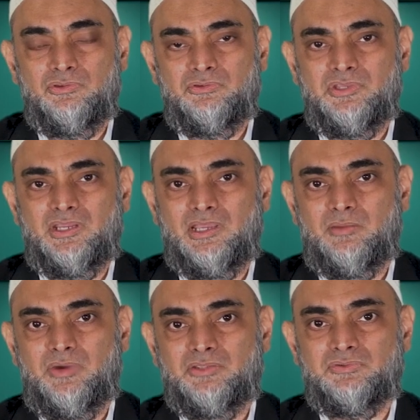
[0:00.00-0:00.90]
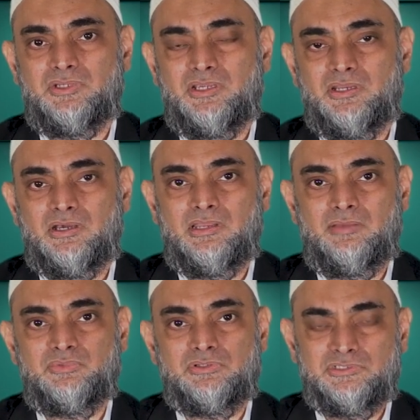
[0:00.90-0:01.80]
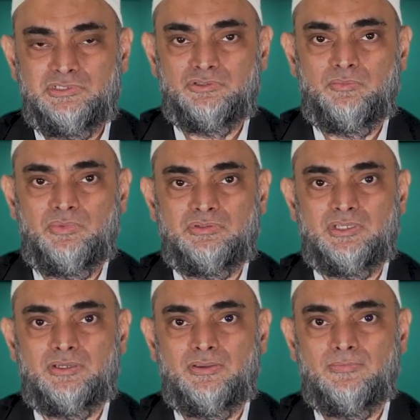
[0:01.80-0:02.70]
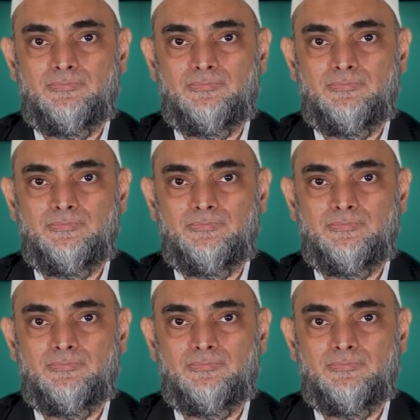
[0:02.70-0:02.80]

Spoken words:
You're sitting in a bar, you're sitting in a club, you're listening to music.